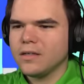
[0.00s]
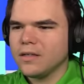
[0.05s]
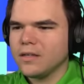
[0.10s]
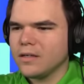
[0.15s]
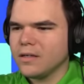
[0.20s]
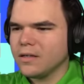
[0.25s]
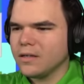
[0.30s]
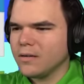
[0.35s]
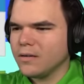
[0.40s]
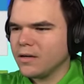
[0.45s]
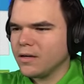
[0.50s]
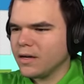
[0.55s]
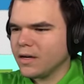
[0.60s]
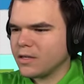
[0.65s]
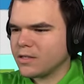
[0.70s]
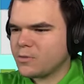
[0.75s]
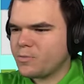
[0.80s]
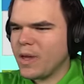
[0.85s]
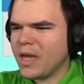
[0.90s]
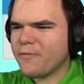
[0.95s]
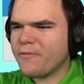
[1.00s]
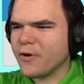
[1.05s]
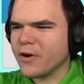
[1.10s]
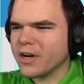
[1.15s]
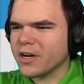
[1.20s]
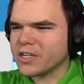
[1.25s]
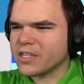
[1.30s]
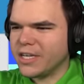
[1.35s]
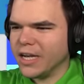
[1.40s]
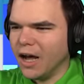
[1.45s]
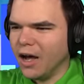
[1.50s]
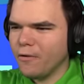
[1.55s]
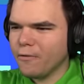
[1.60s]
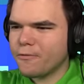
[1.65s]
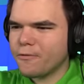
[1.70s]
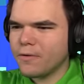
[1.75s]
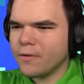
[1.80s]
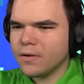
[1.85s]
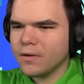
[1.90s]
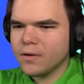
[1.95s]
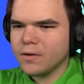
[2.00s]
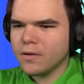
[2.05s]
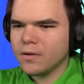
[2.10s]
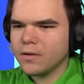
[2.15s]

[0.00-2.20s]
Just, I don't need to make Speak for yourself. Harder, though.